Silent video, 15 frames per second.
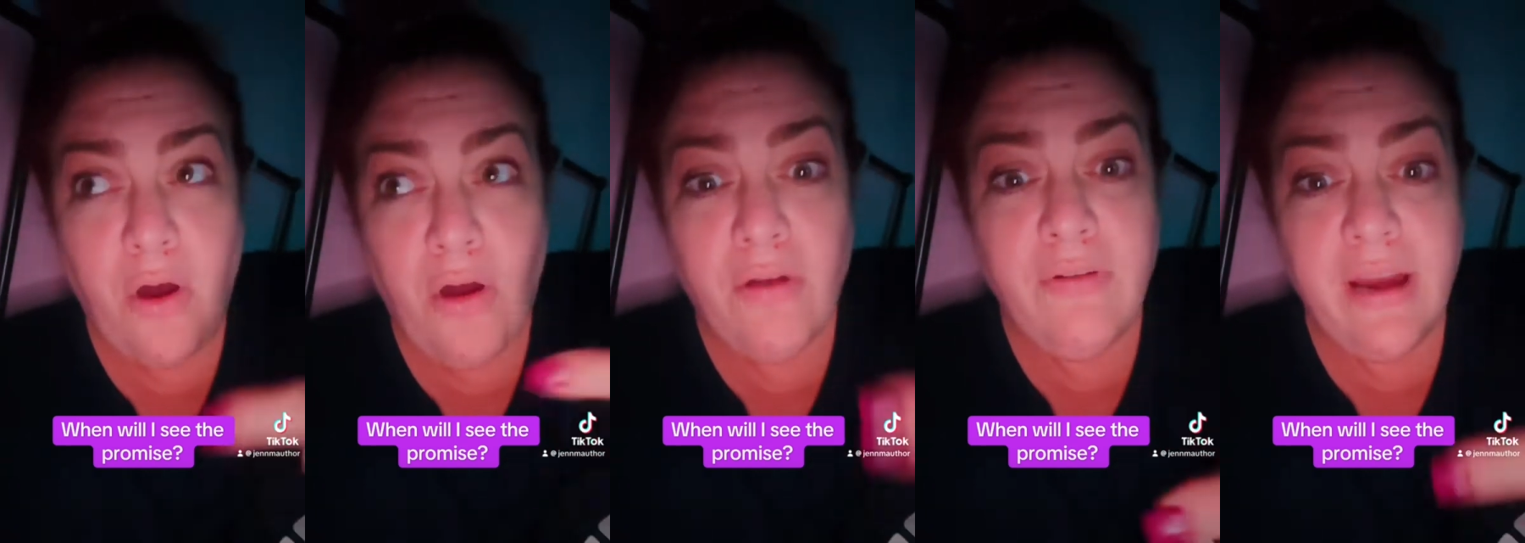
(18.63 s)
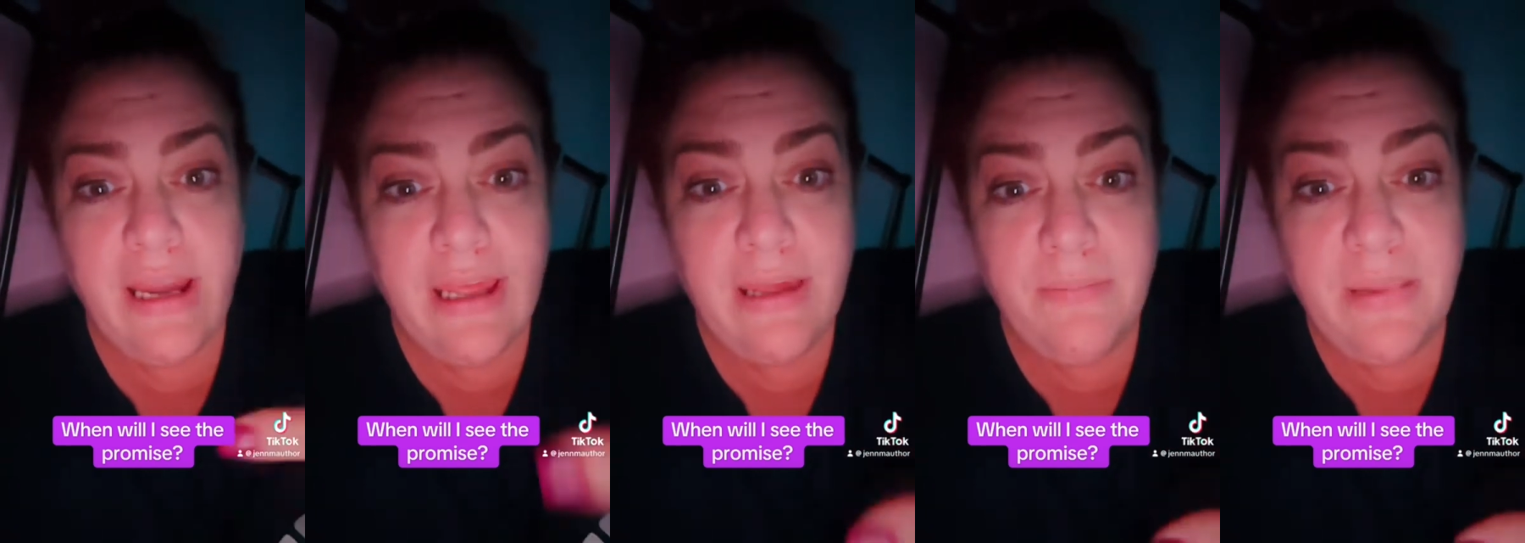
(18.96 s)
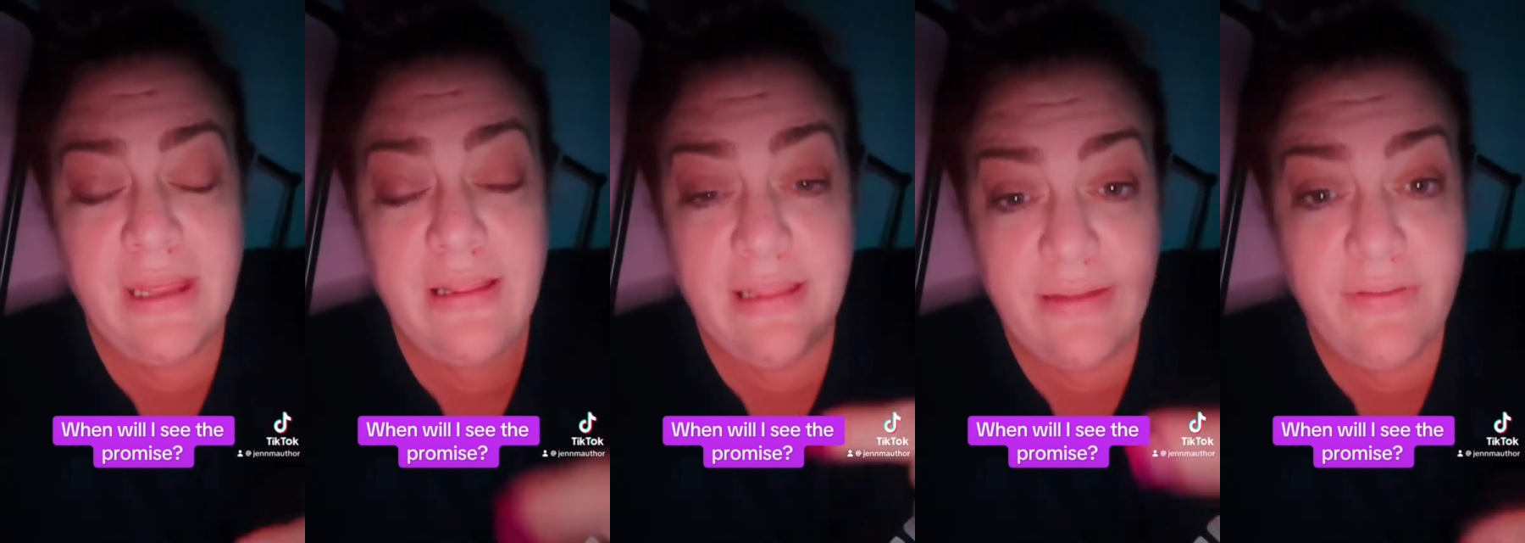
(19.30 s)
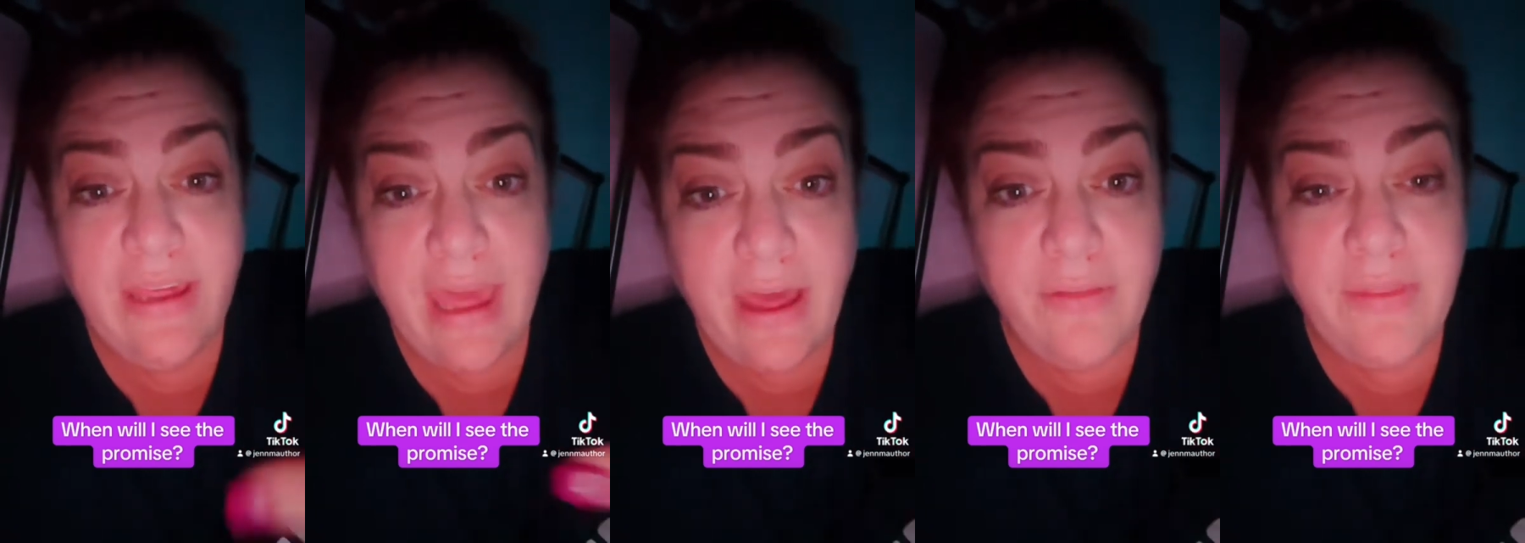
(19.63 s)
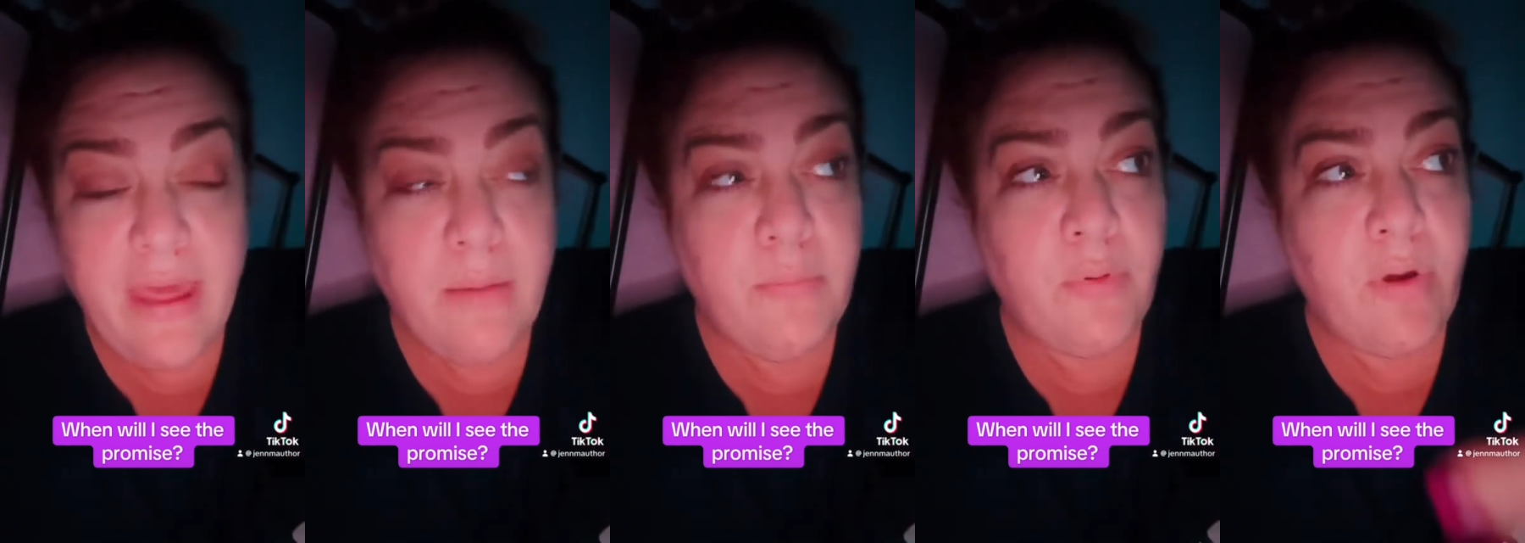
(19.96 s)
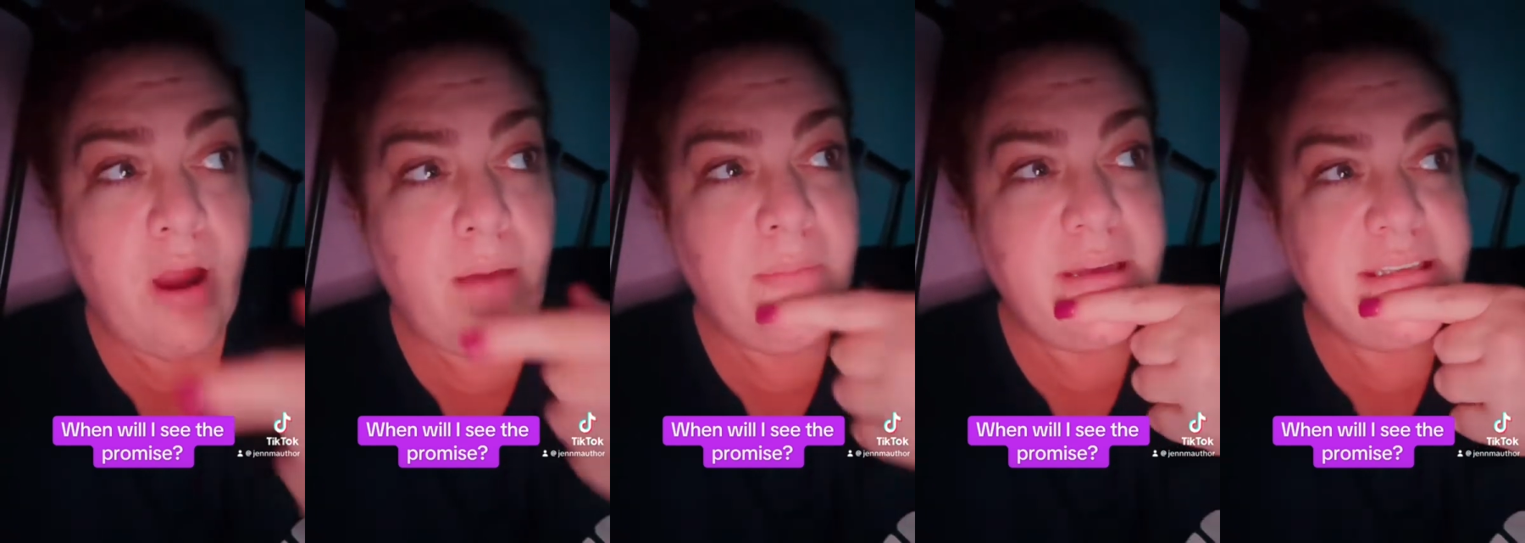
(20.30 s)
already be living out that
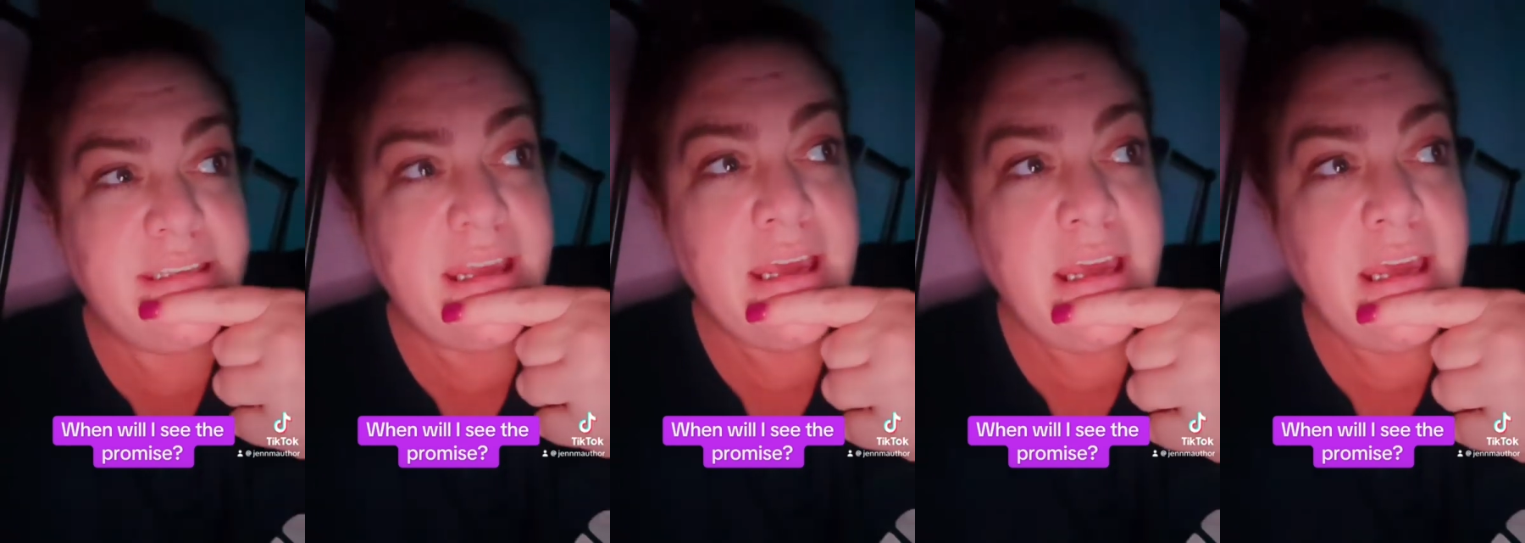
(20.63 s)
promise,